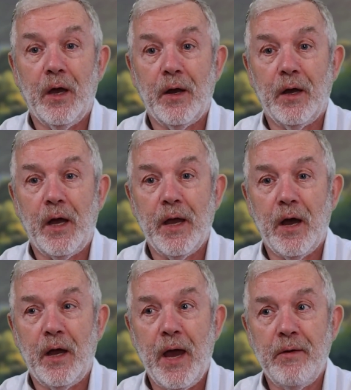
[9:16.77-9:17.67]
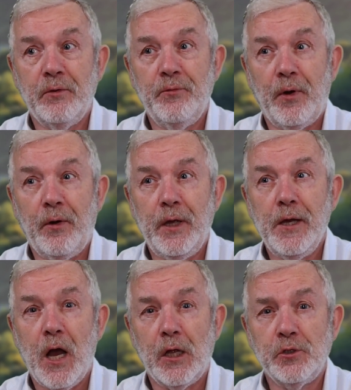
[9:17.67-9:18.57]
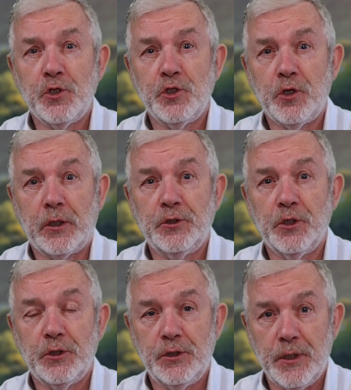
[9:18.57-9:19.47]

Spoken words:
And I have a very unstructured